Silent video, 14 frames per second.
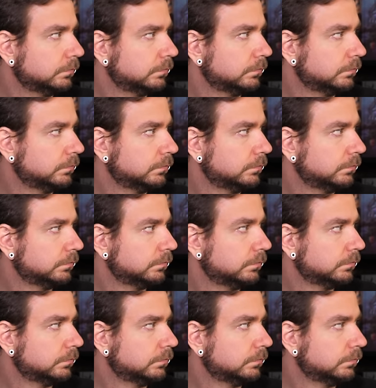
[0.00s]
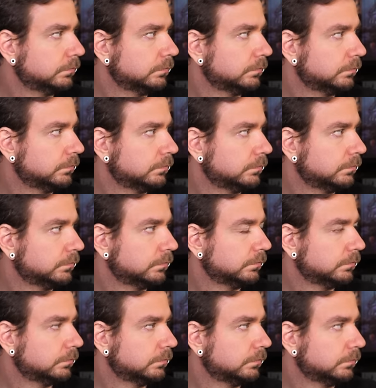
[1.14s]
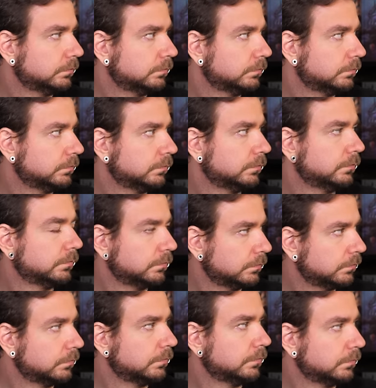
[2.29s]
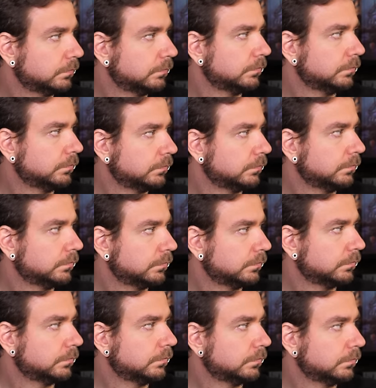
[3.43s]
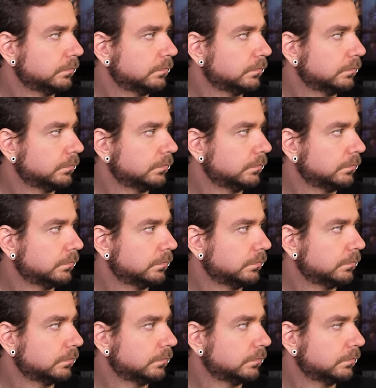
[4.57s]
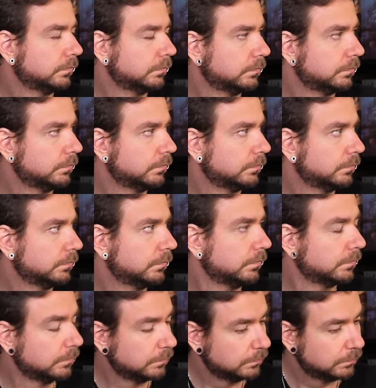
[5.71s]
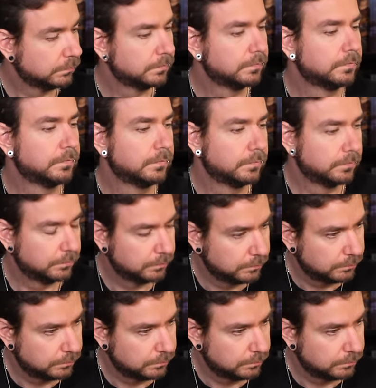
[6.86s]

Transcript: (not speaking)